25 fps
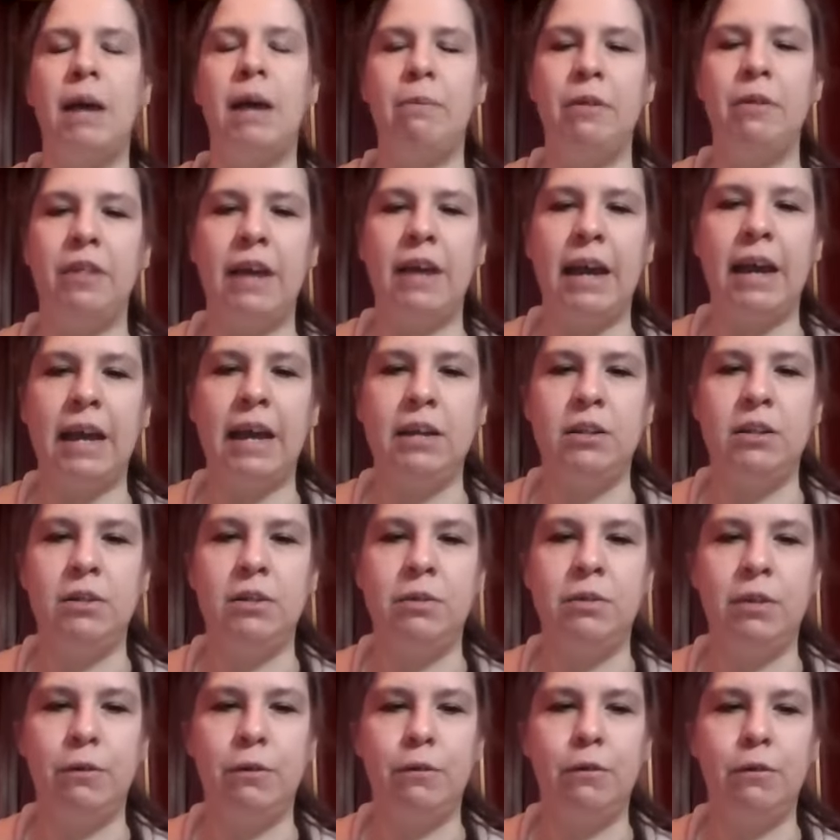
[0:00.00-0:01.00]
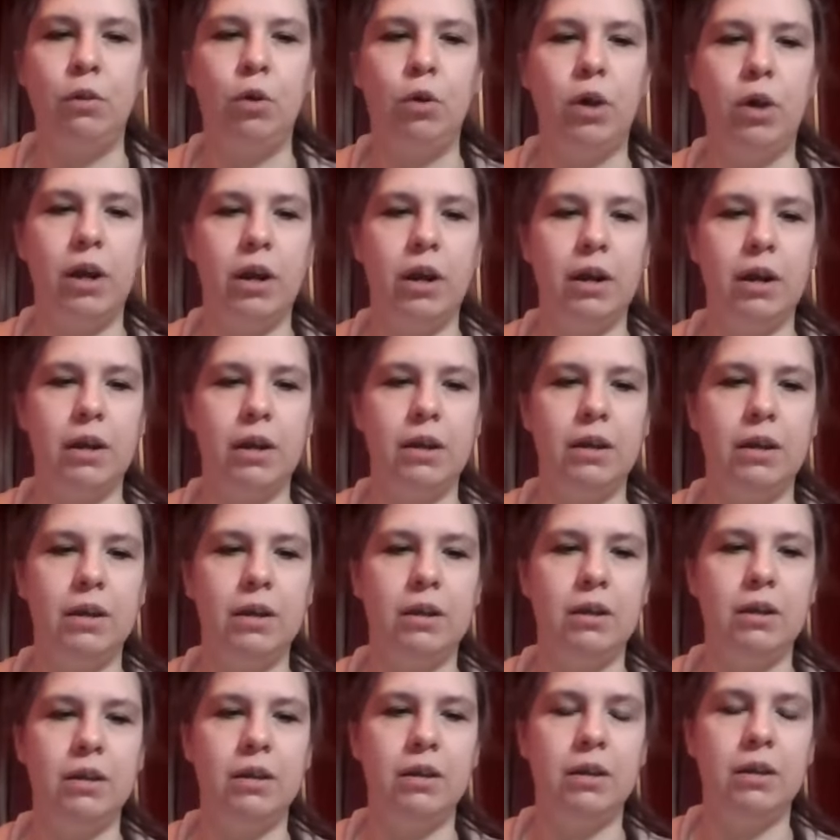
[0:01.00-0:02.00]
of the head to the floor.
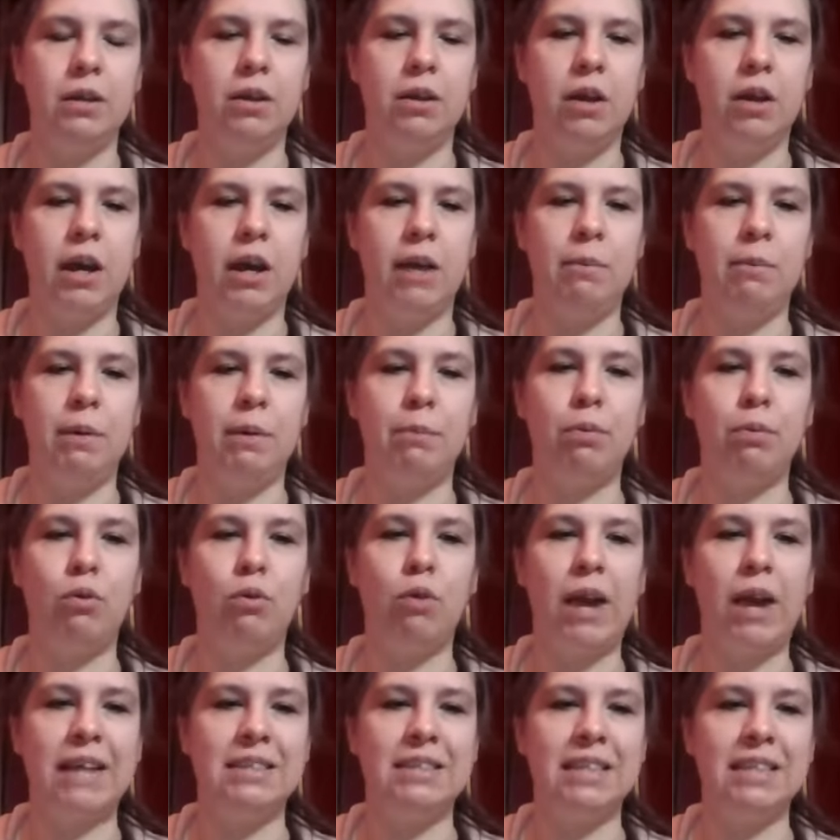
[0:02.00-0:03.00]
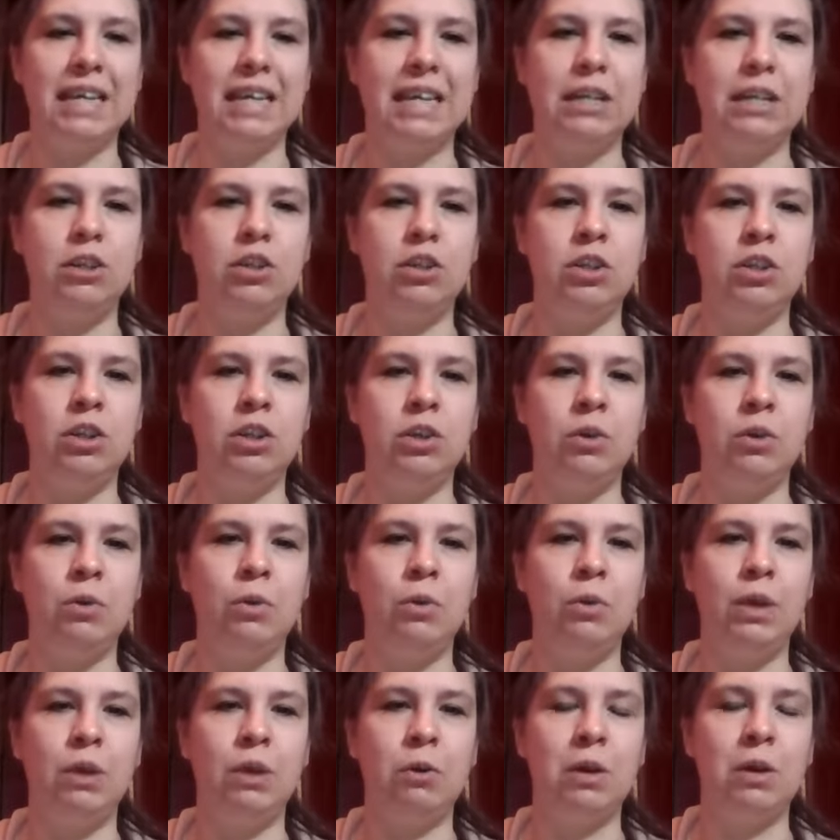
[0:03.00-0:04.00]
Good, but press into
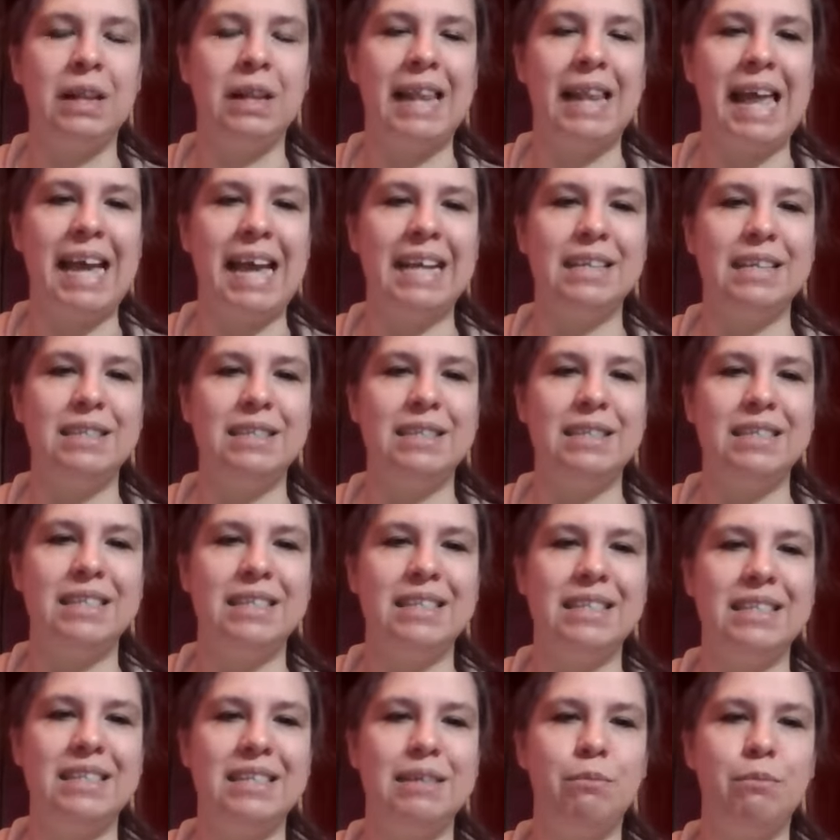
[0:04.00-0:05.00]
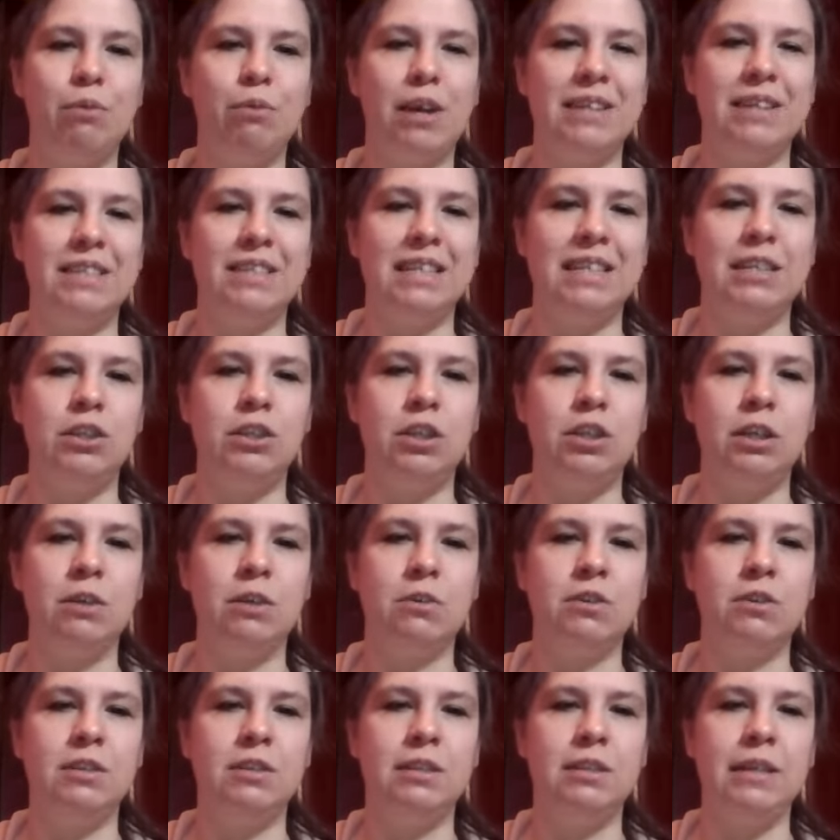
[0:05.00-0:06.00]
your legs, press into your
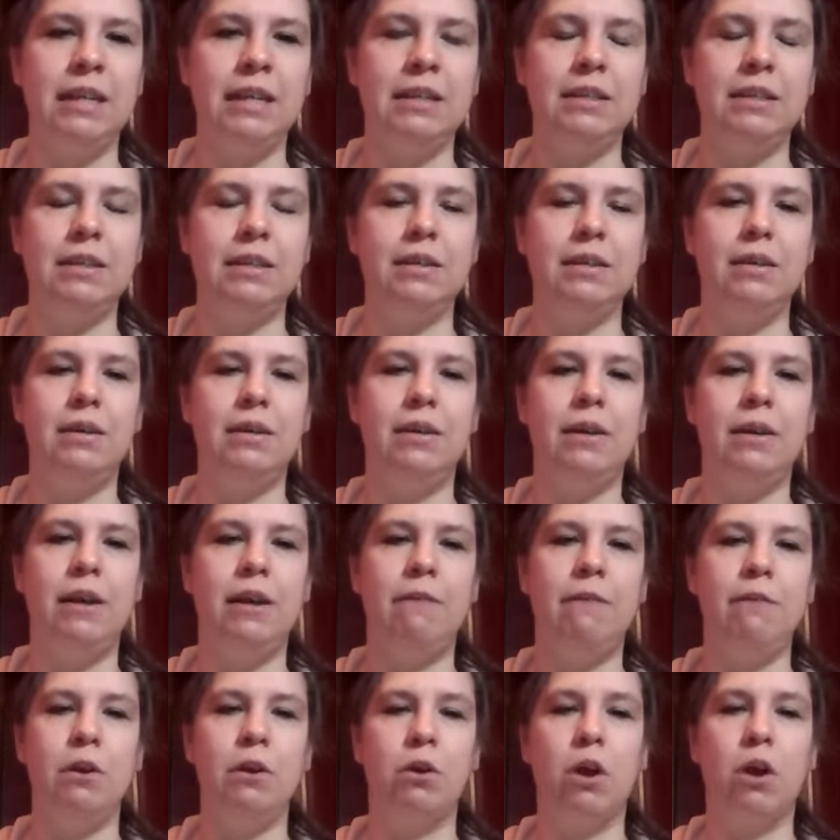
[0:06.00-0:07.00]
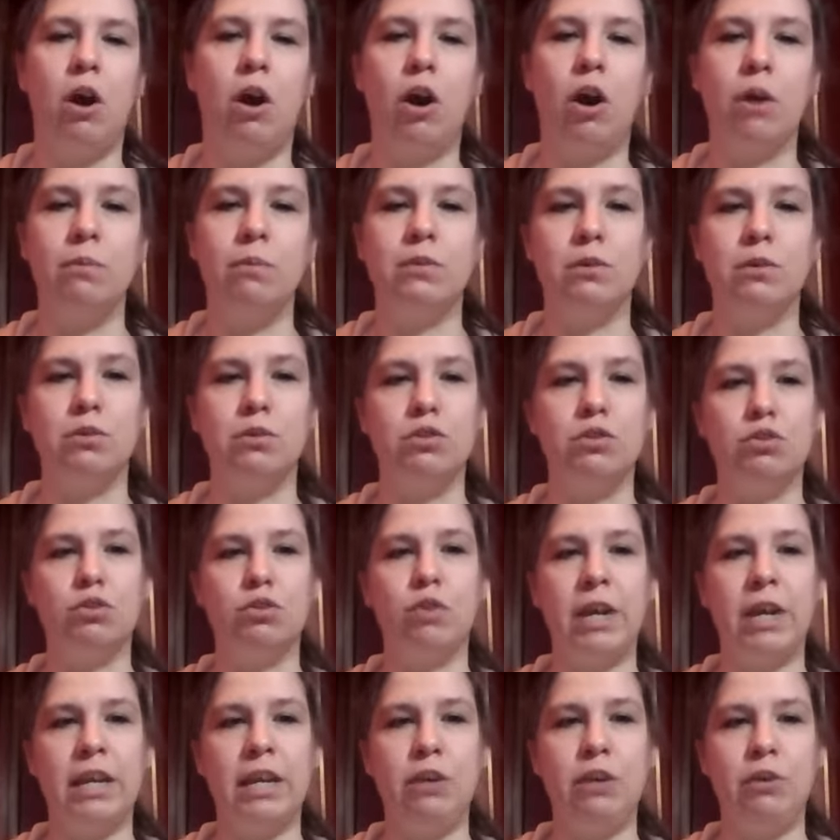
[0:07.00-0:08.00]
seat. If your arms are
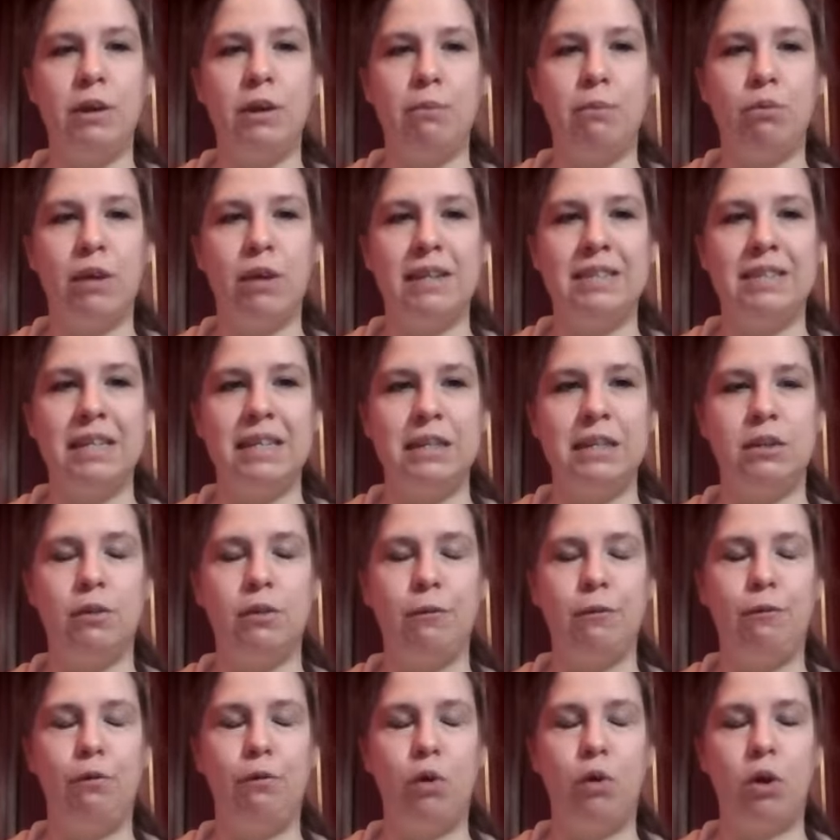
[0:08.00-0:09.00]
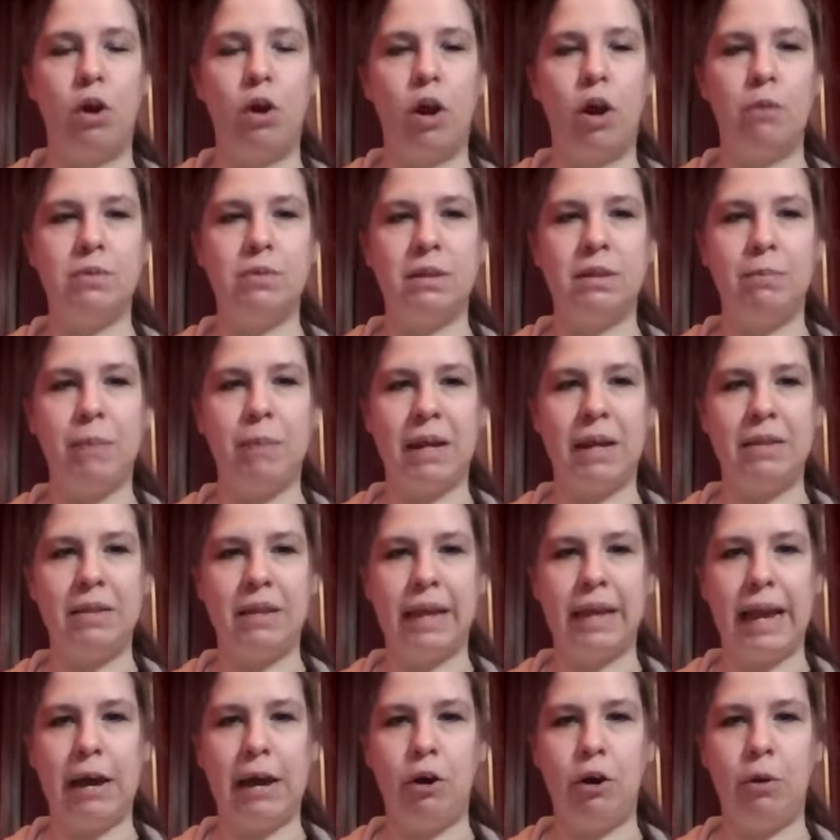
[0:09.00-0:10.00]
straight, you can press into the forearms and bend the
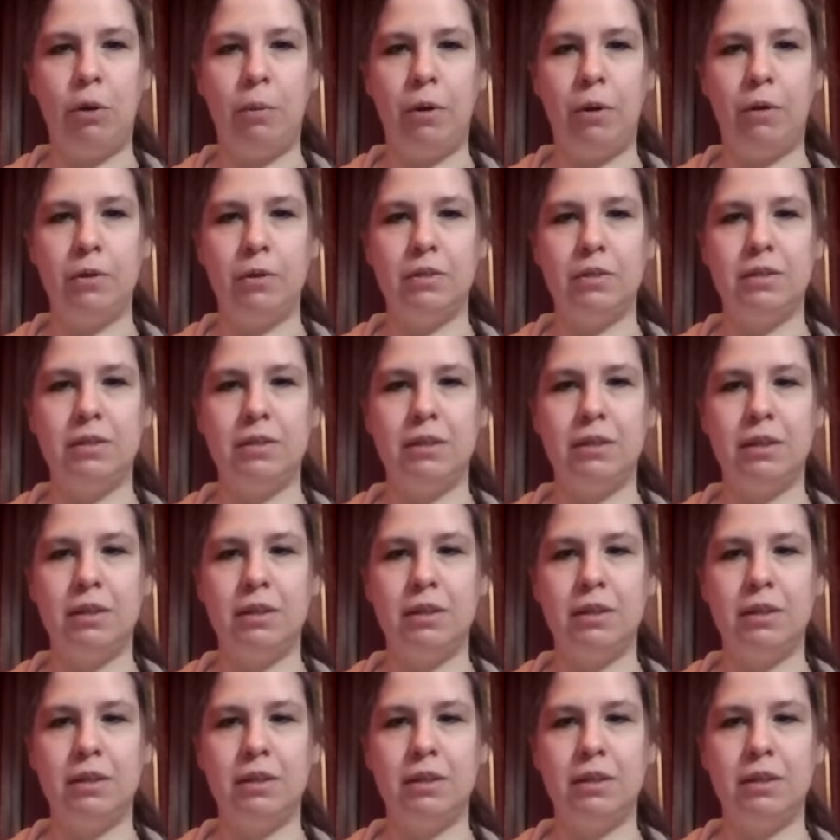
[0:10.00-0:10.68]
elbows.